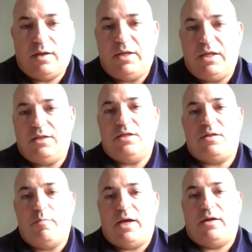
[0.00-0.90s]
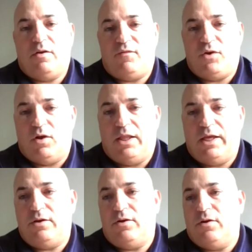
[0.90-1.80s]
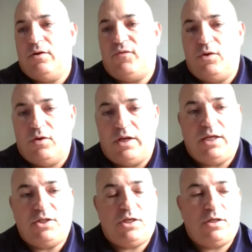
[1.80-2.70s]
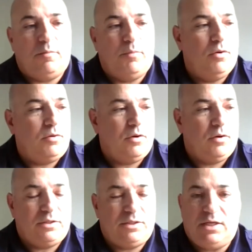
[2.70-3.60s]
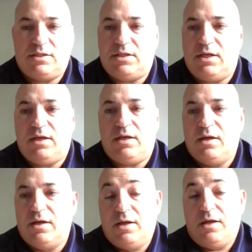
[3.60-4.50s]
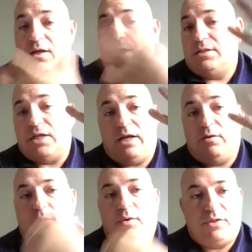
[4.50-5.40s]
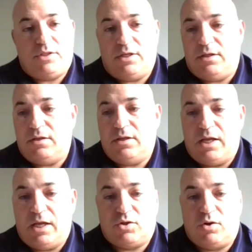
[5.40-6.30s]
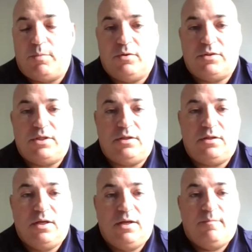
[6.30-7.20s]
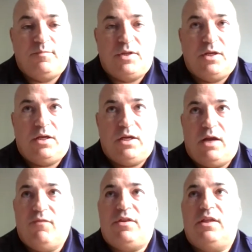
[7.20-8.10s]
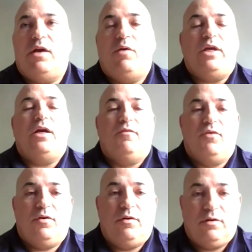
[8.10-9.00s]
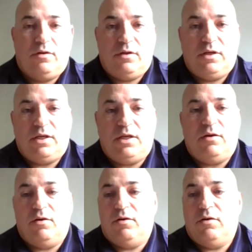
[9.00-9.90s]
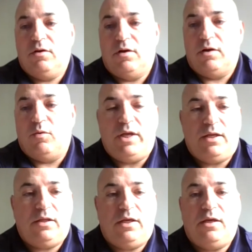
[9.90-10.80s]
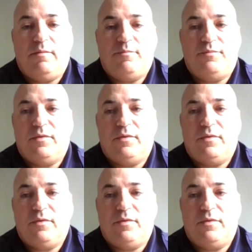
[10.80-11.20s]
I mean, it doesn't matter if you're a lender, if you're an agent, a broker, a TC, a title person, an escrow person. Everything that we cover here on a weekly